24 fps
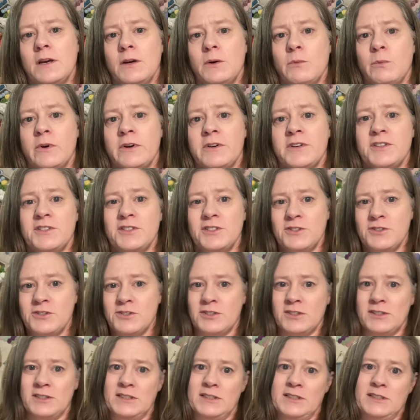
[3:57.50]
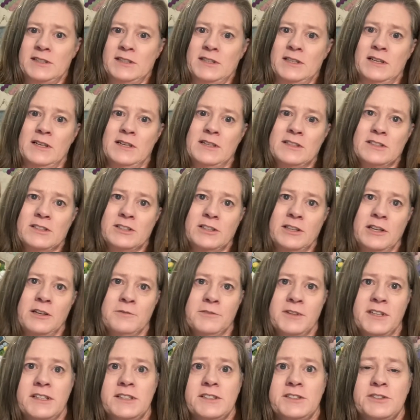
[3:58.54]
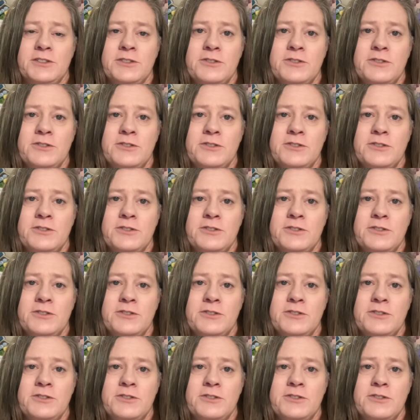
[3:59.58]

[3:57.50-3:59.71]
Whereas usually, the arena is